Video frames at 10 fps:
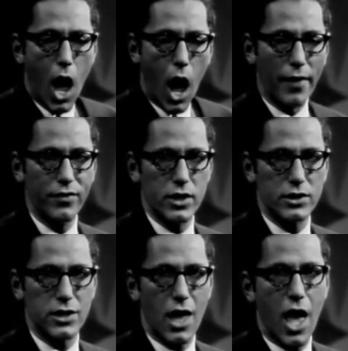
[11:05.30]
And
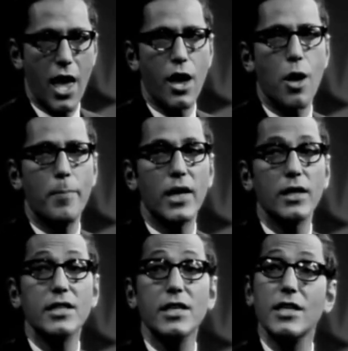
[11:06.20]
this
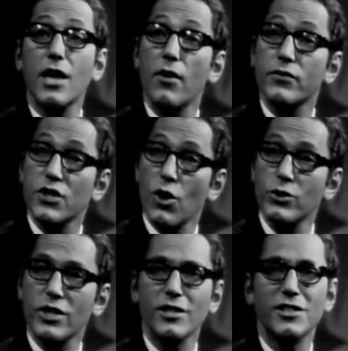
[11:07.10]
liability of
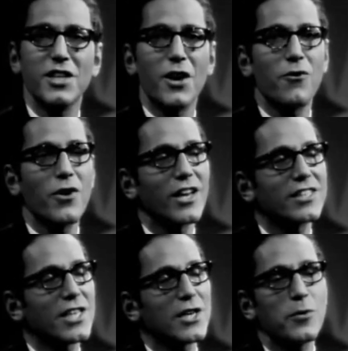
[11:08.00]
total
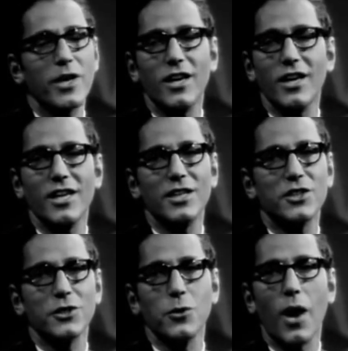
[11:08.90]
sterility will lead
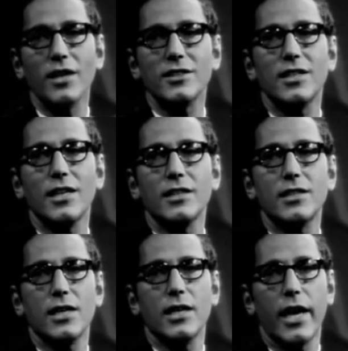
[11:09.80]
to
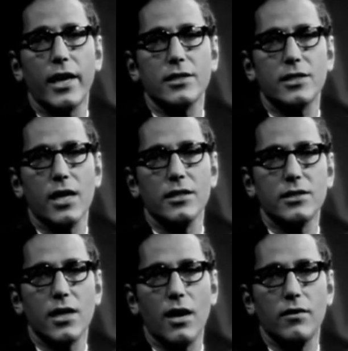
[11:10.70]
hostility and a sense
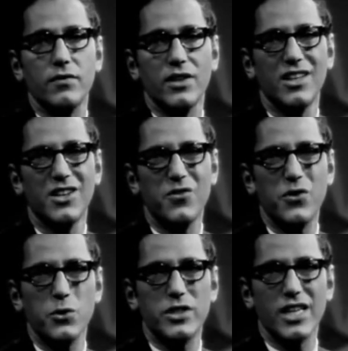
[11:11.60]
of
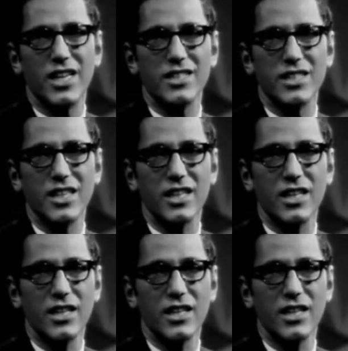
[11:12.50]
futility.